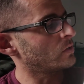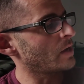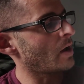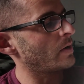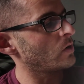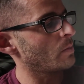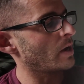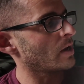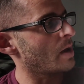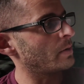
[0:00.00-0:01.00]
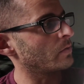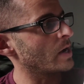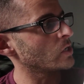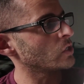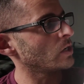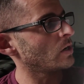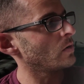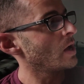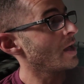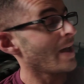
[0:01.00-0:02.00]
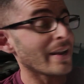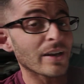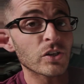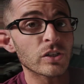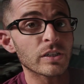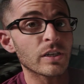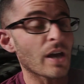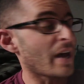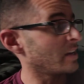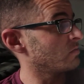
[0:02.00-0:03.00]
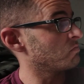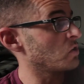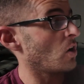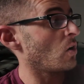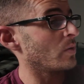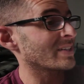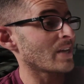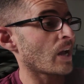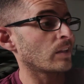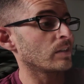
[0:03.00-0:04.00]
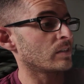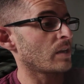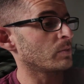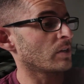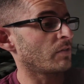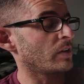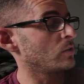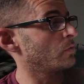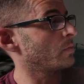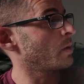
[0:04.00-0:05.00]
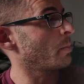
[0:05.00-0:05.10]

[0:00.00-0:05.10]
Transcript: so now I know my common ratio, and actually I know exactly the same stuff I knew from